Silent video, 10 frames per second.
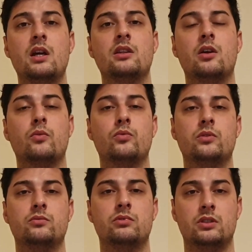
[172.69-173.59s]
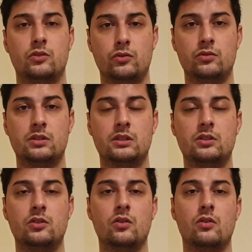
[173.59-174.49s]
That will reduce
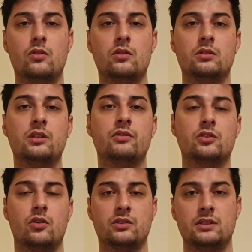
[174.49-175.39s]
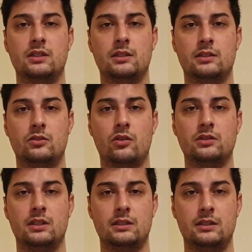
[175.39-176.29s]
your liver
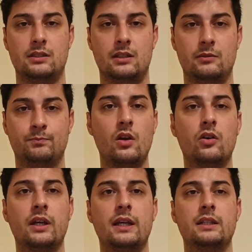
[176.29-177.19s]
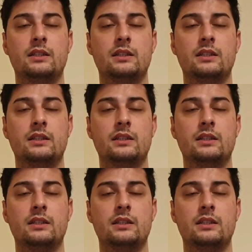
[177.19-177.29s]
toxicity, okay?